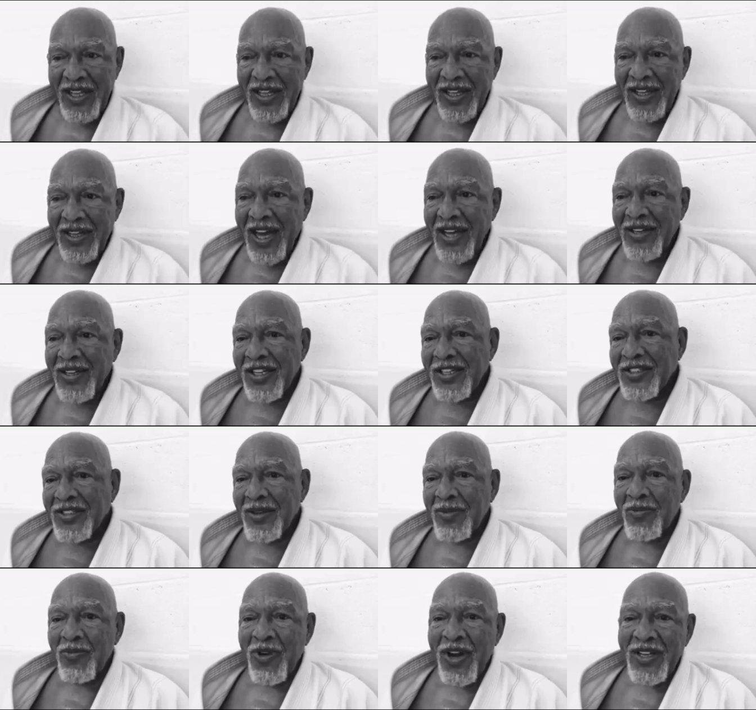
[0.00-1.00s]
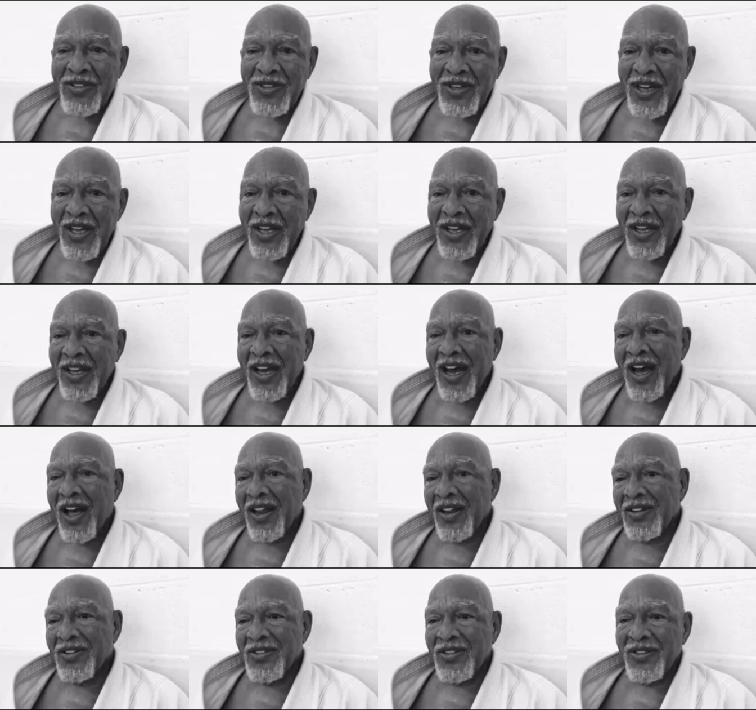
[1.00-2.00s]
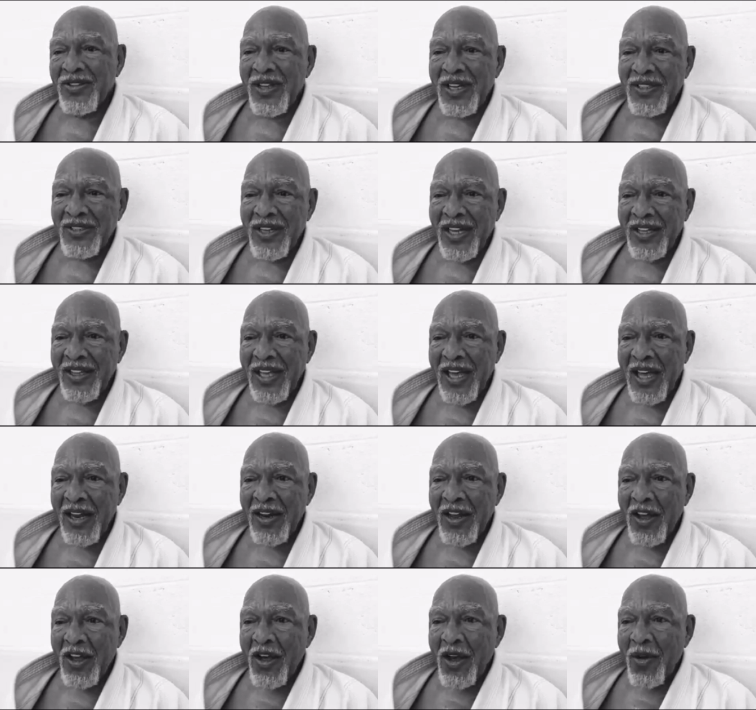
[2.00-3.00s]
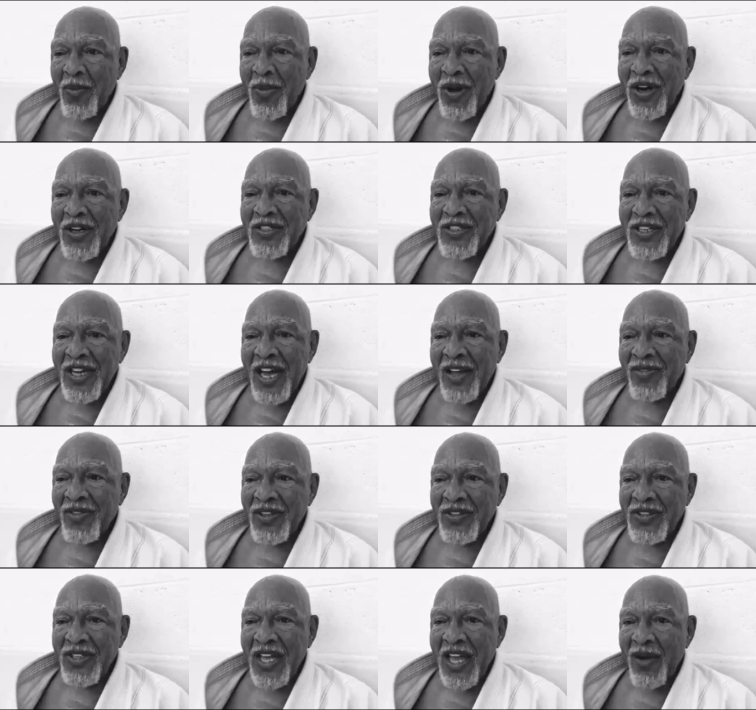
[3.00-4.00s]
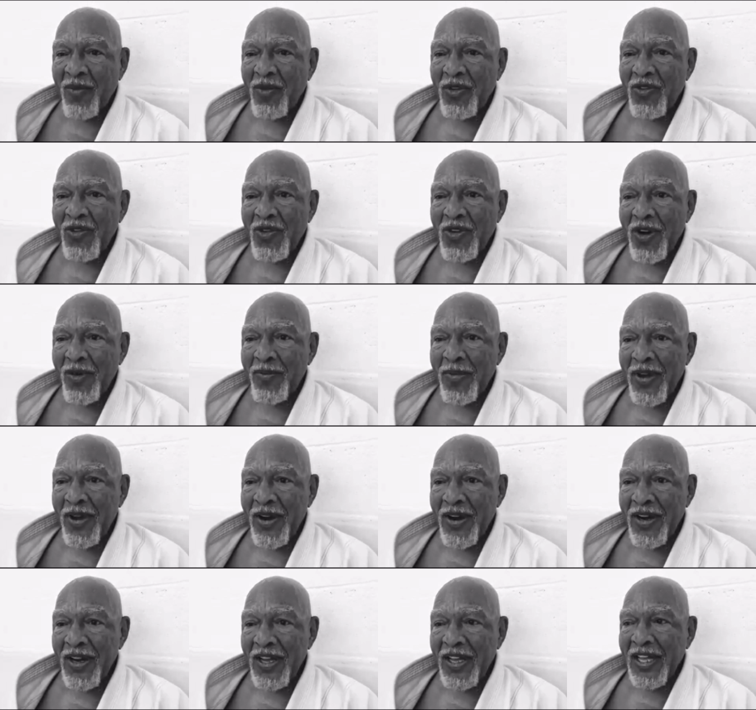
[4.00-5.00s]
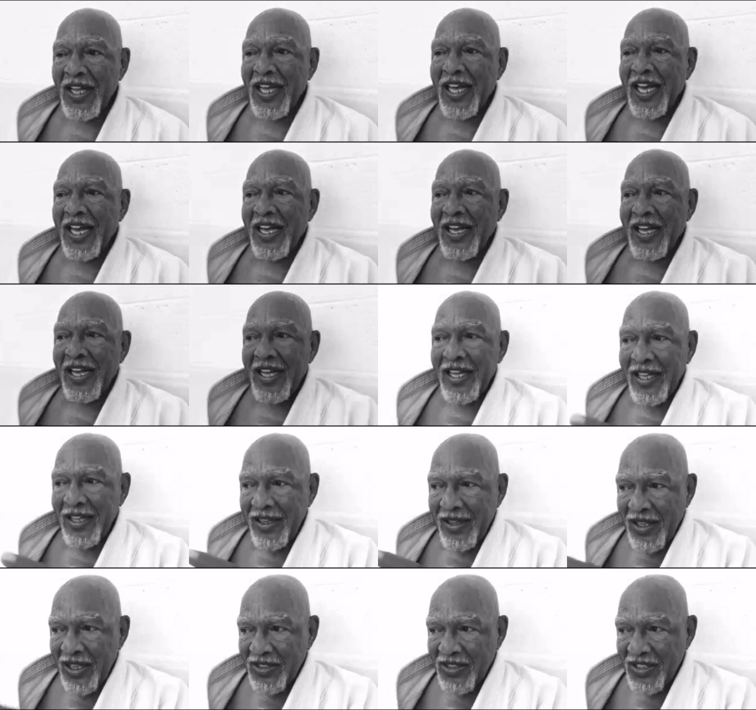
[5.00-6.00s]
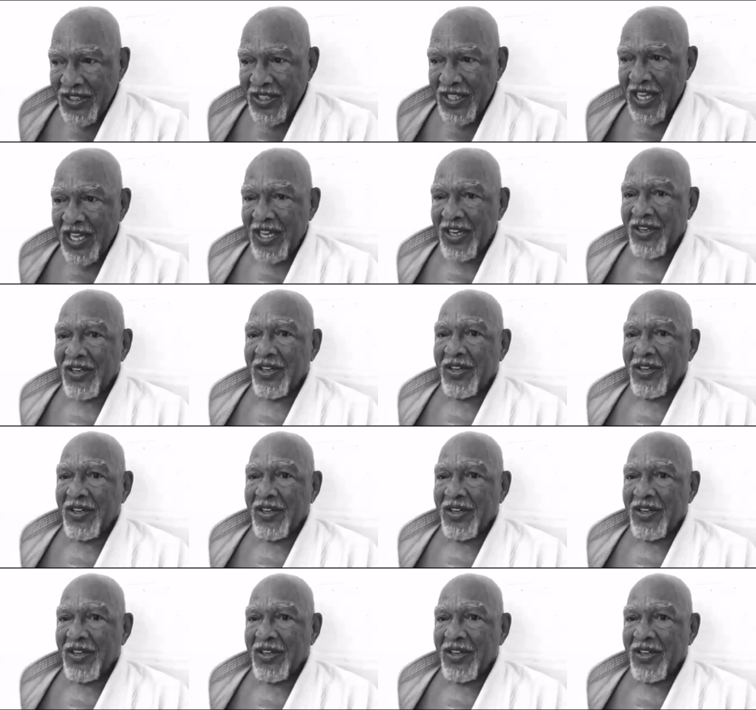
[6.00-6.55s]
I did some wrestling in college and things like that, but it's not the same. When you come here, this is it.